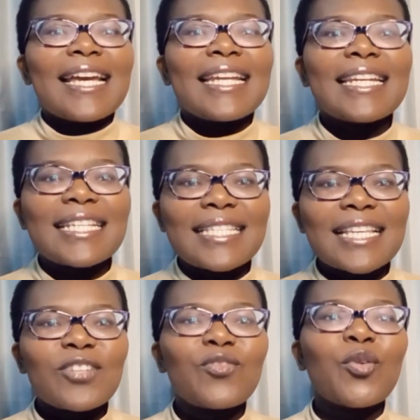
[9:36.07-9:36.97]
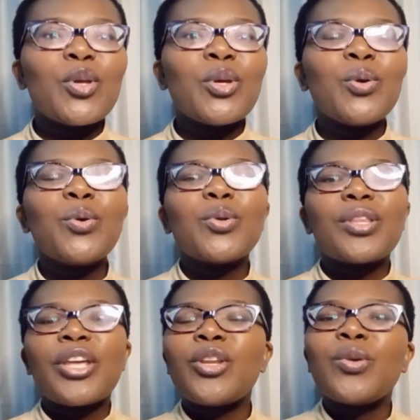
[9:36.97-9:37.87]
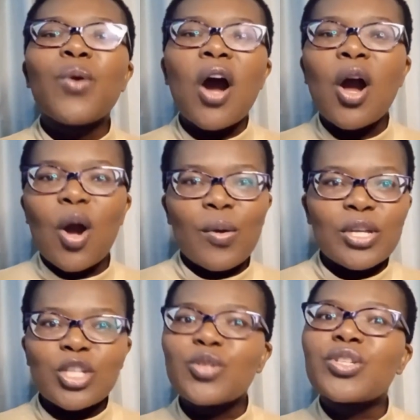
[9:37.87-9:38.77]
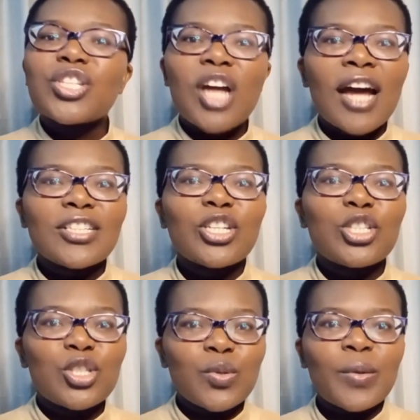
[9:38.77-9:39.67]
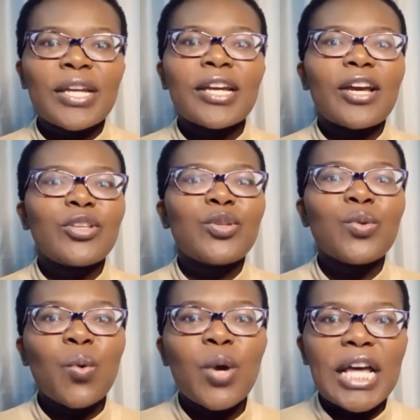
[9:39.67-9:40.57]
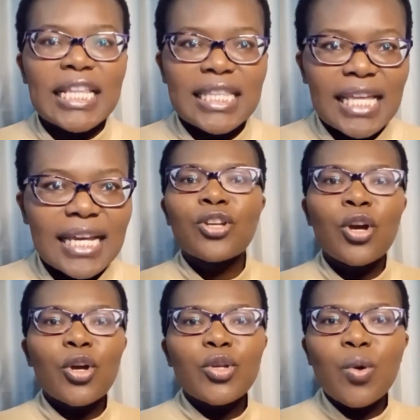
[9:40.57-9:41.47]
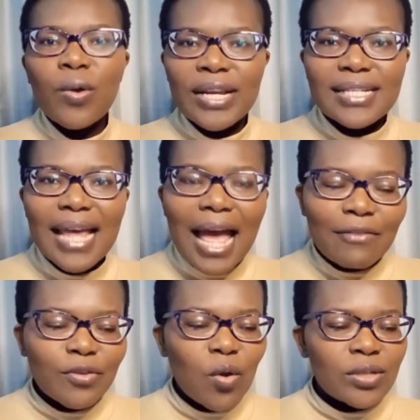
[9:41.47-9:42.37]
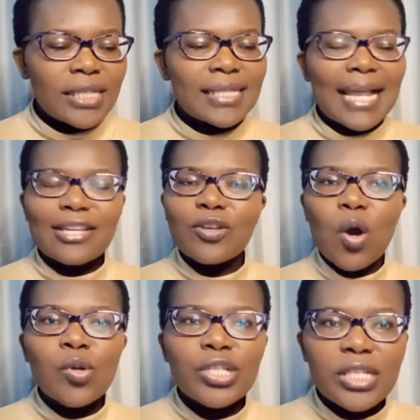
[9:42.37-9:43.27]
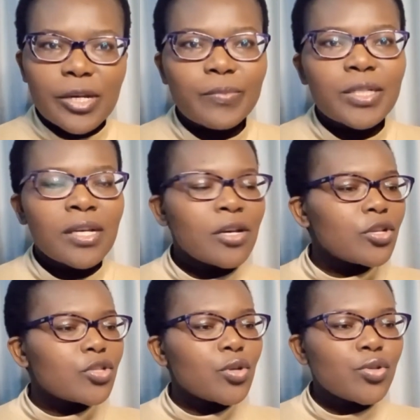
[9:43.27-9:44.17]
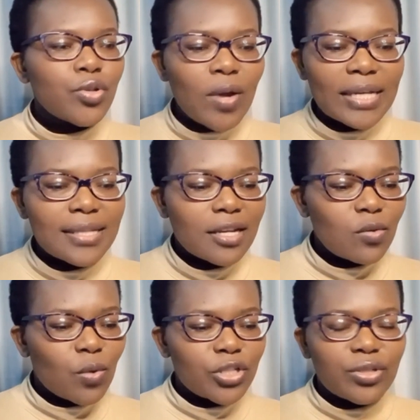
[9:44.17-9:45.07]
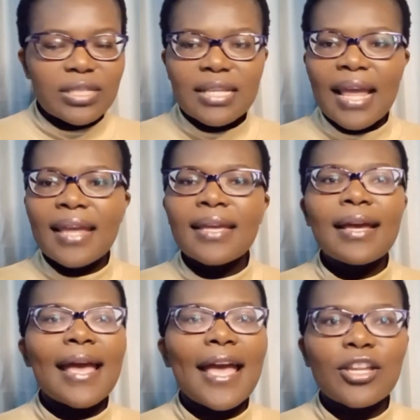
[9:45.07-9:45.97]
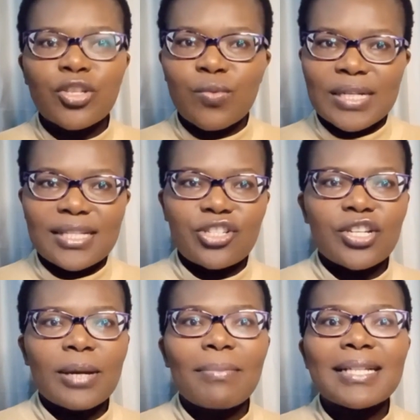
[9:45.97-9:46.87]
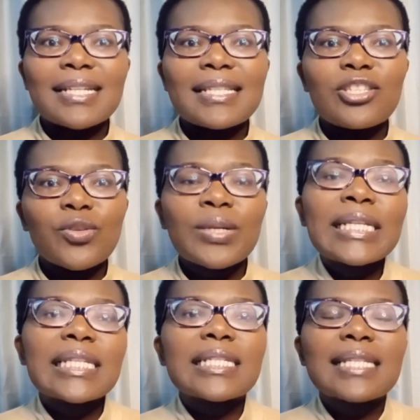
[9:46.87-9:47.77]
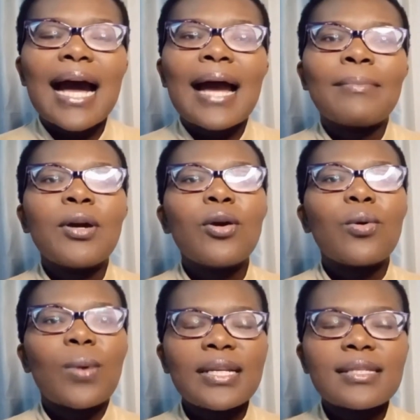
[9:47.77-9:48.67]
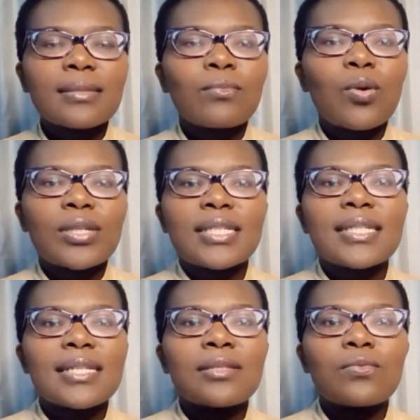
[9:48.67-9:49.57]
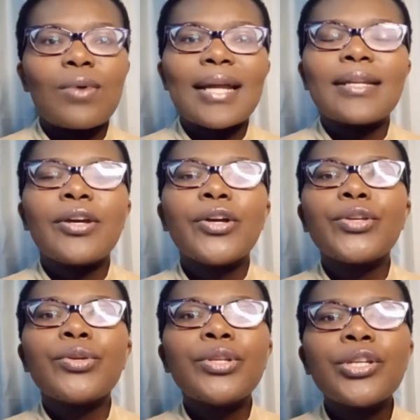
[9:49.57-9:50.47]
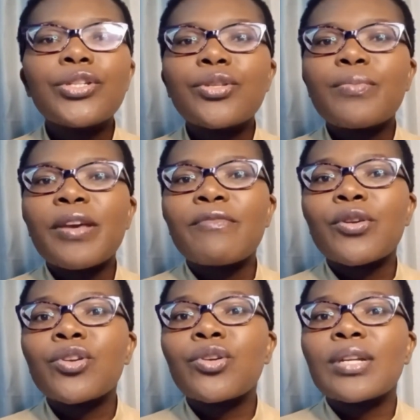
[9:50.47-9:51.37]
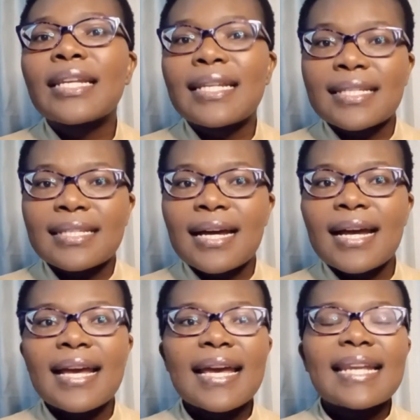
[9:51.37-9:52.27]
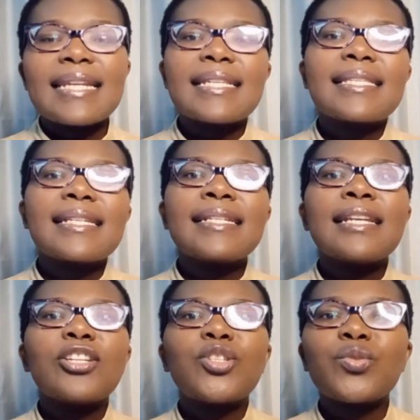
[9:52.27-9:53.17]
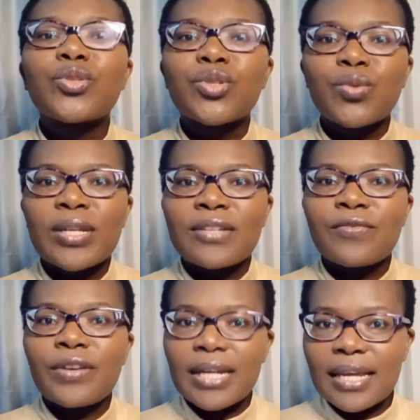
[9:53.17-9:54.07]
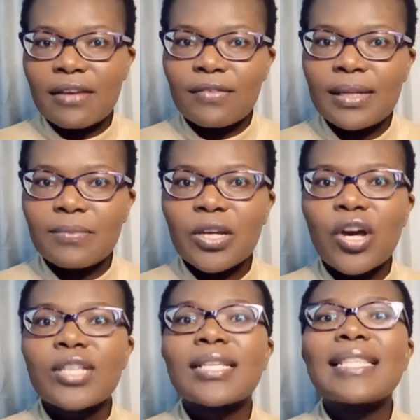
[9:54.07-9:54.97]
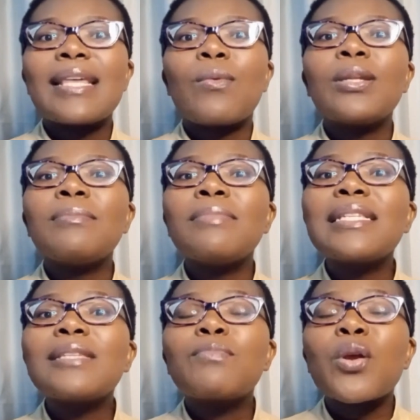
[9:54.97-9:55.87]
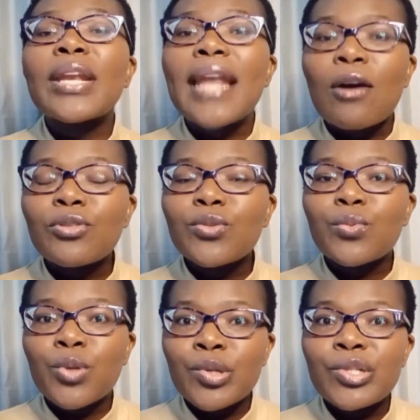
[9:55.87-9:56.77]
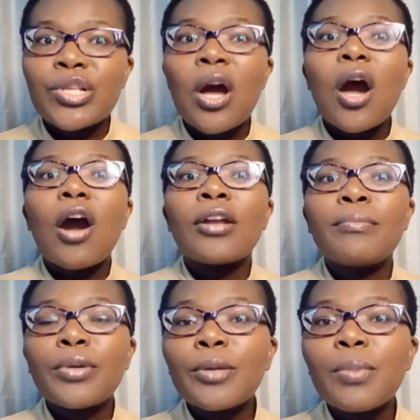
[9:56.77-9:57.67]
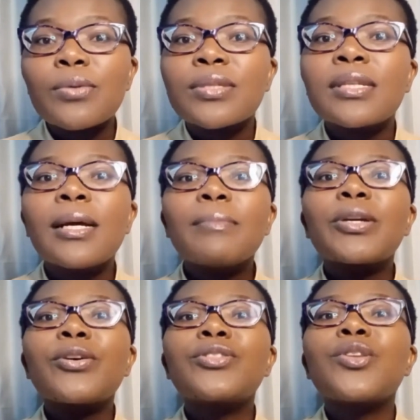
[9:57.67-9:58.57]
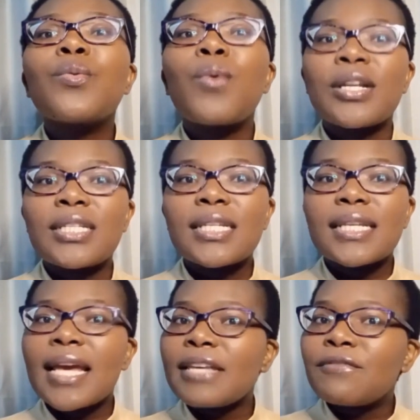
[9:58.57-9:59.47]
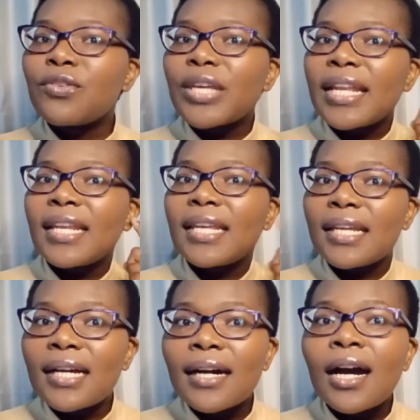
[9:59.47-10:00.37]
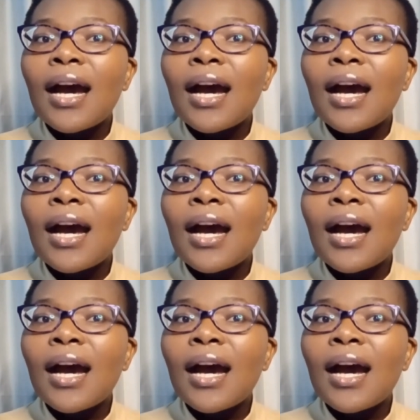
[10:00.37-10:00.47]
listed for you, then you are going to start doing your thing. You already have your own, it's like your own script, so you know exactly what to say and you are teaching. But during this time, what is important is, one, you need to be a very good listener. listen to the student very carefully, because they will mispronounce words on purpose, because they want to hear if you can hear,